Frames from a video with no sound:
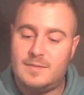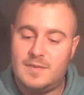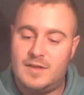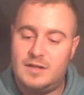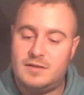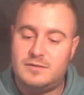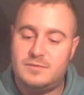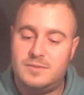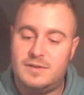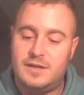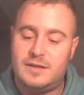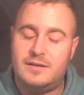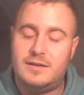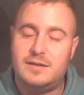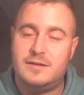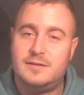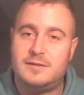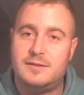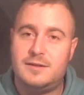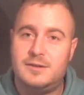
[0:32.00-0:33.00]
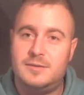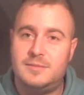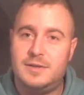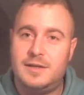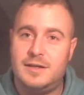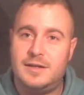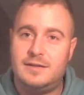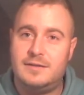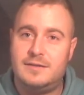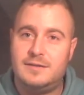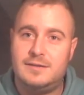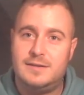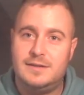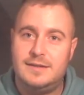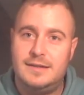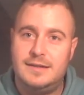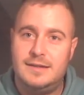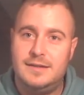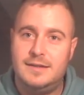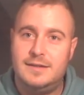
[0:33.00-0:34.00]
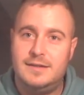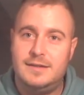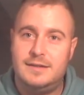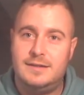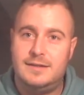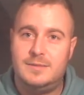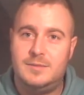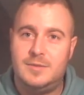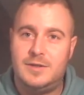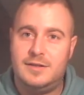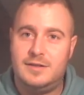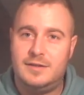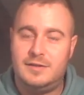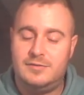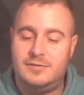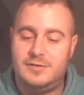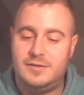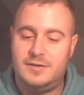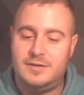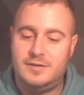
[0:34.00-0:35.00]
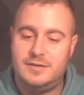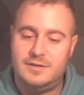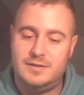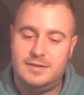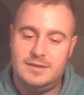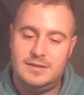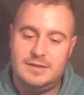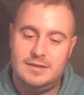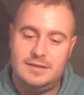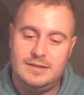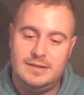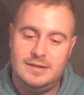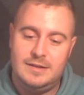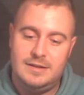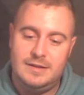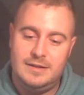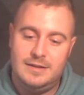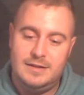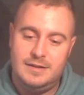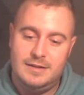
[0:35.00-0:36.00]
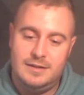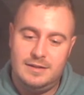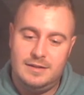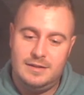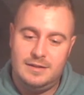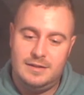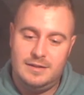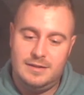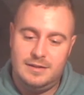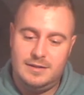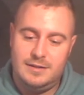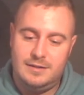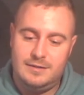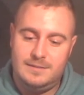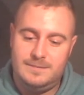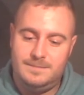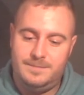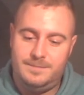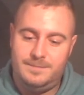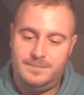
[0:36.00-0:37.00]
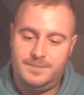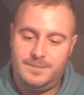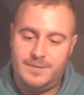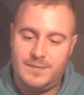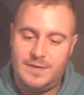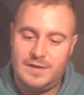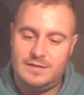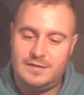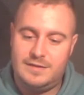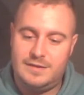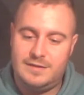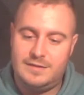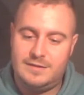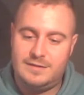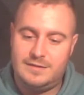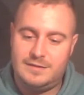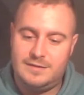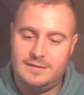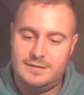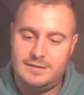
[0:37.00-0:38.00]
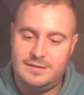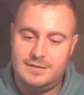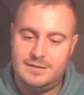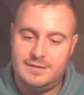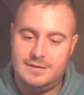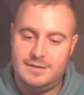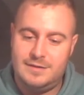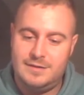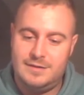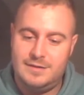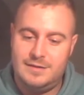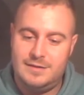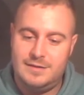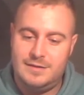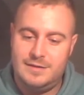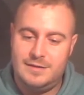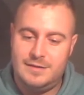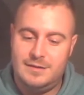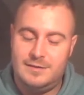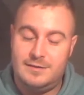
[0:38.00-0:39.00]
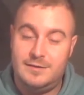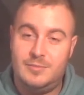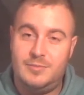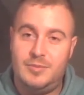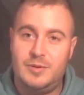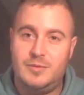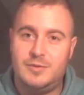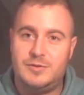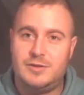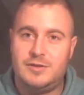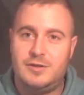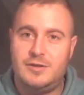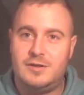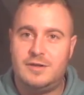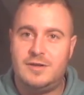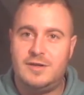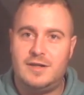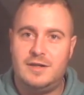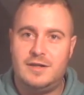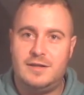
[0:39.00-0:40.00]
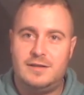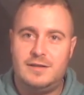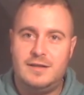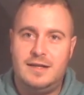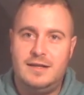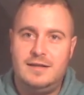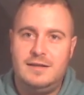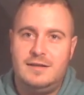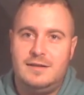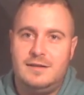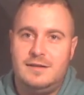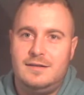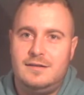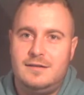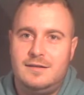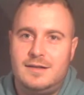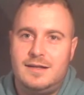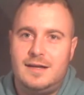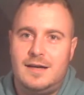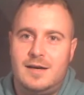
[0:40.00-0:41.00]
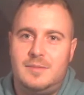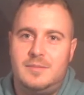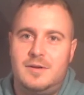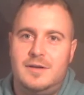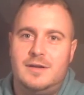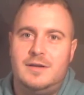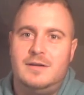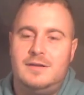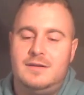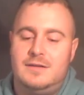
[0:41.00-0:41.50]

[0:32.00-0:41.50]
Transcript: This one I think is going to be a little bit different. This is the Bhut Jolokia Indian Carbon.